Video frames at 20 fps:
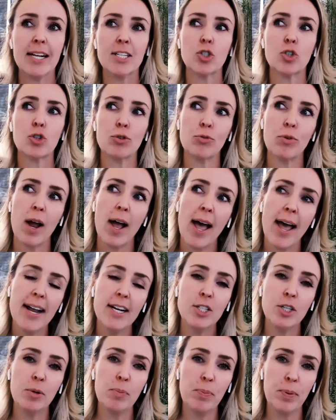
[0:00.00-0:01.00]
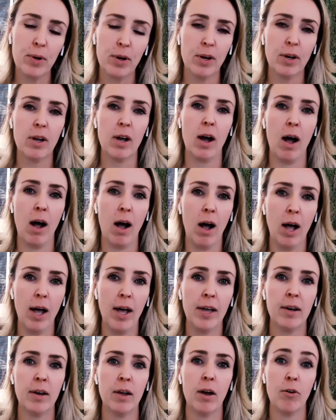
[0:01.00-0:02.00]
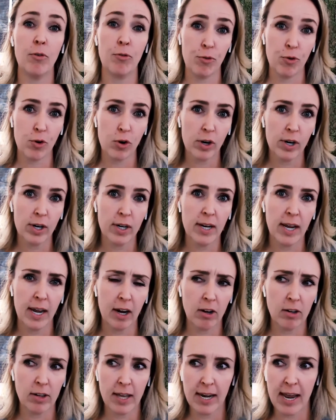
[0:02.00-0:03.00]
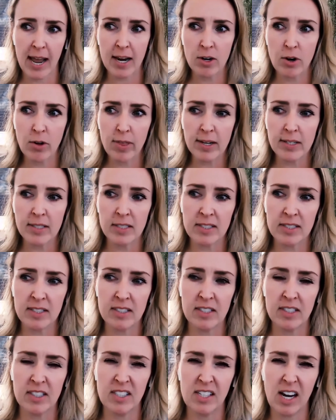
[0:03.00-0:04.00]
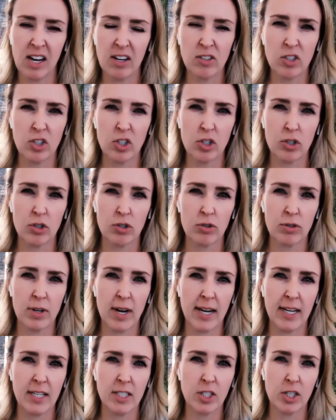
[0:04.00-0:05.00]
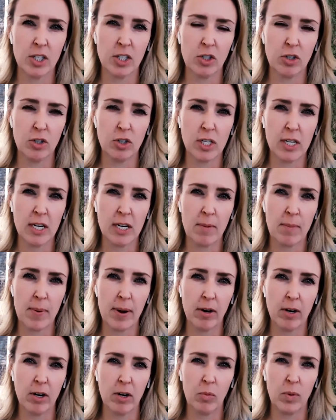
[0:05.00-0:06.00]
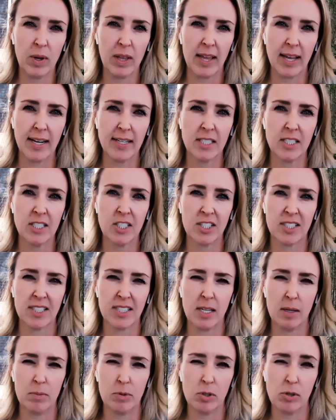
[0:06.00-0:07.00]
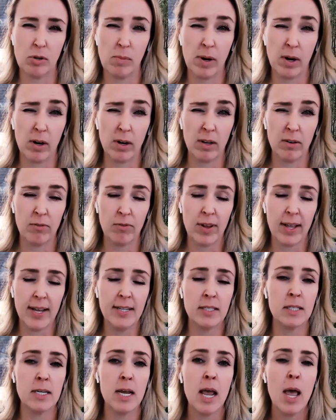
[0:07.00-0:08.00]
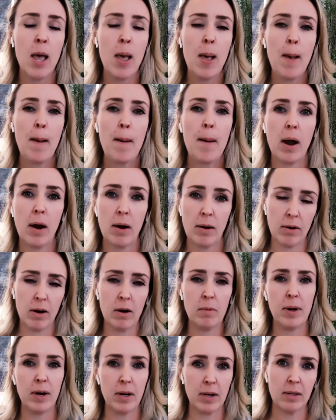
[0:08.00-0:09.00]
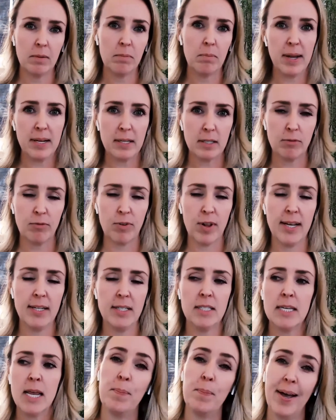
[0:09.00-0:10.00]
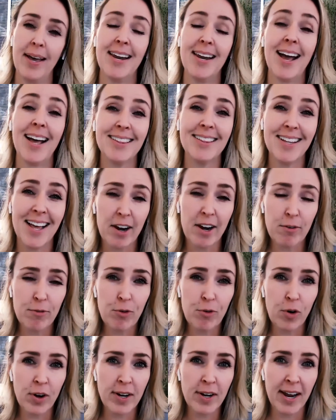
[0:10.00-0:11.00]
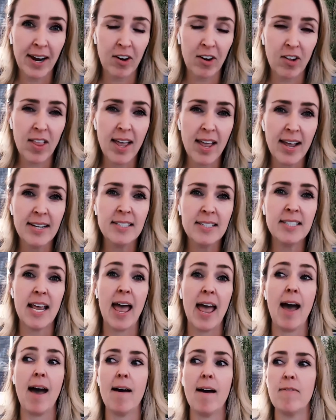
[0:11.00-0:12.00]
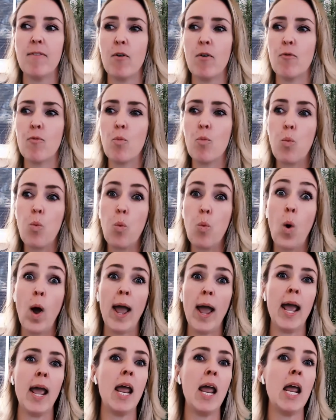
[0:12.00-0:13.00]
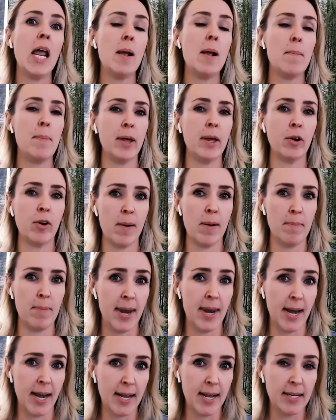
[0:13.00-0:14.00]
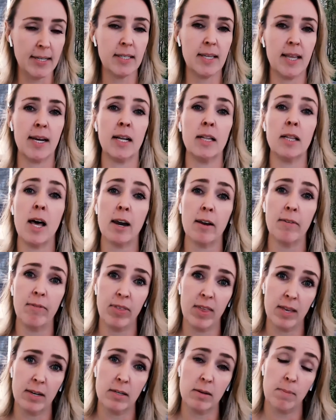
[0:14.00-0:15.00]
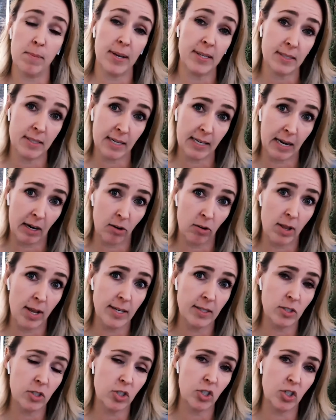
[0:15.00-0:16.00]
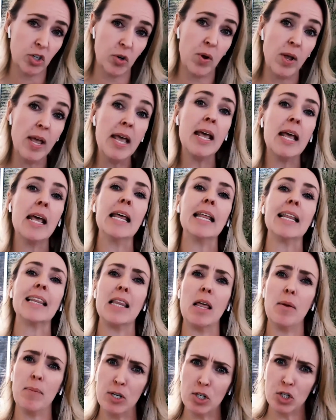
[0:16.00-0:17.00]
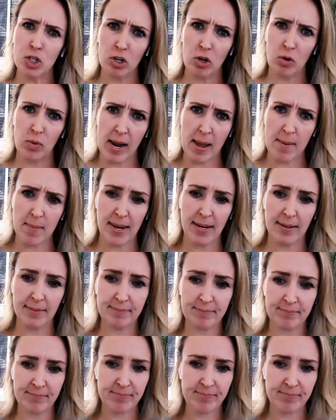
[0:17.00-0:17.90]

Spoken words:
try to book on a foreign airline. I know that sounds strange, because usually in America, we like to just keep to American flights or American-based flights. But a lot of foreign airlines have way better amenities than a lot of the domestic airlines do. Let me show you what I mean.